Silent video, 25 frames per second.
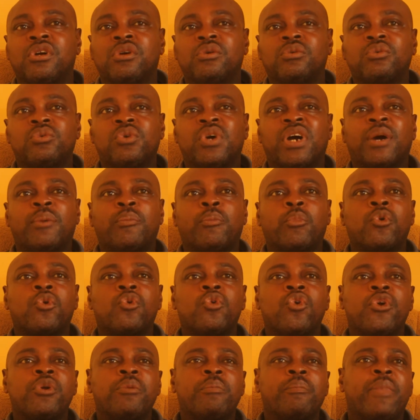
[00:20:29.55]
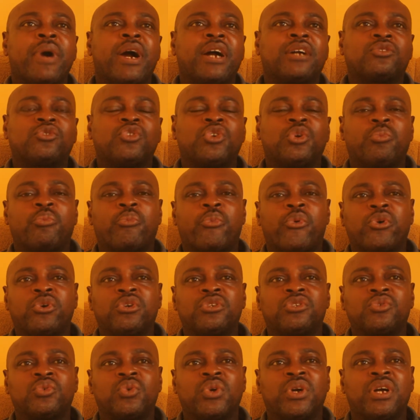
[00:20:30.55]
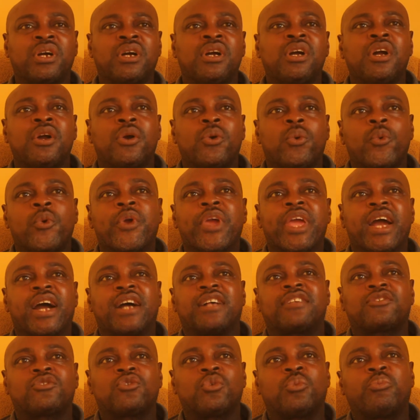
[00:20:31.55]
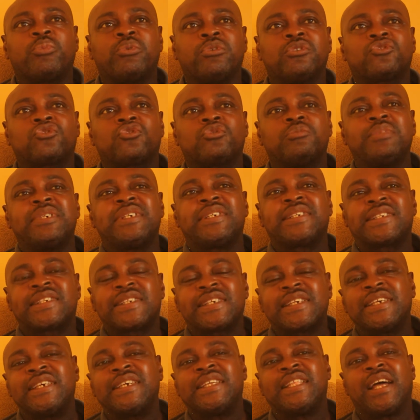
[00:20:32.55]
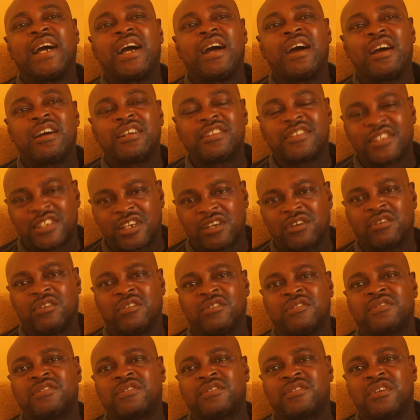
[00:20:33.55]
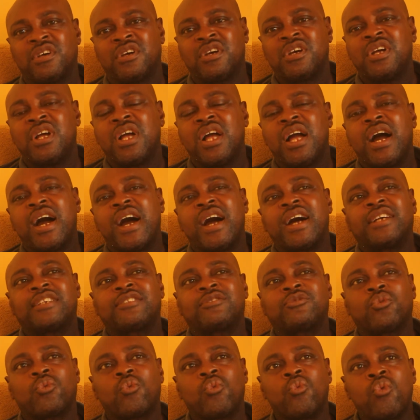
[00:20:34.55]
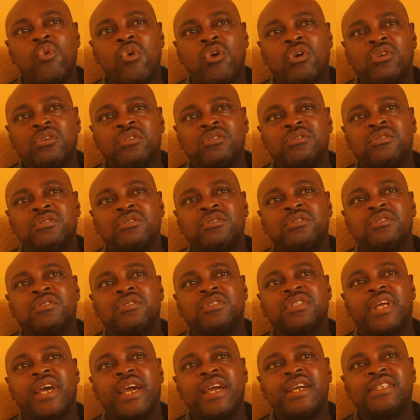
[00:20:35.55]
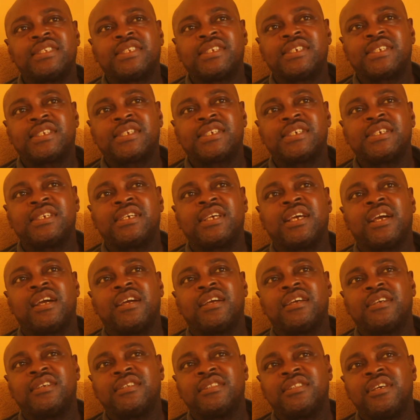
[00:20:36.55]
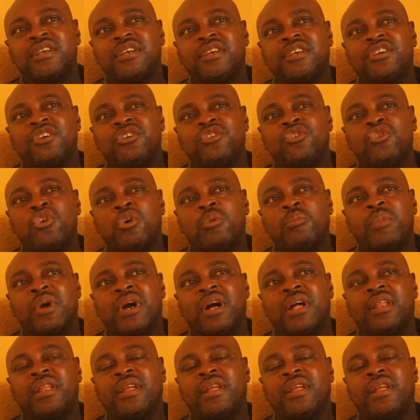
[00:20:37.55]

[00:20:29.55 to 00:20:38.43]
We are going back to a point where we are supposed to be seeing ourselves as one entity in the Idoma